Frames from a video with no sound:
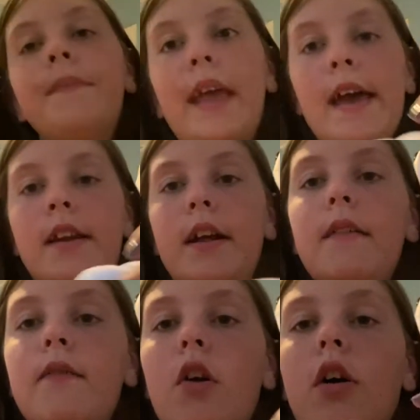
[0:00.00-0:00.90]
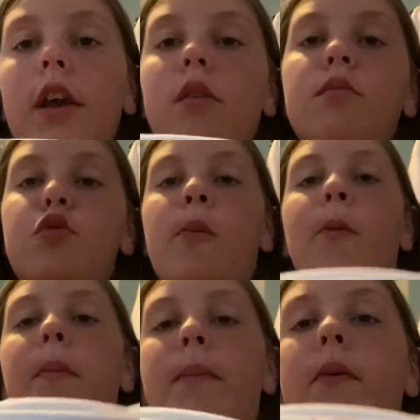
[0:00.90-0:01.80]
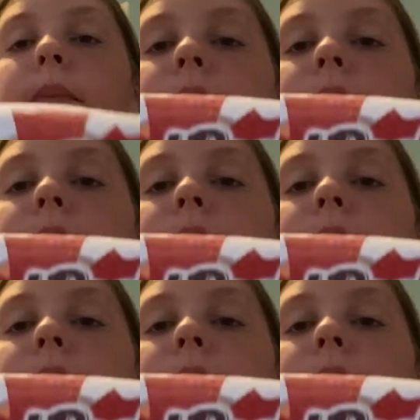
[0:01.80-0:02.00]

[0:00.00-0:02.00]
Canada, for all you normal people.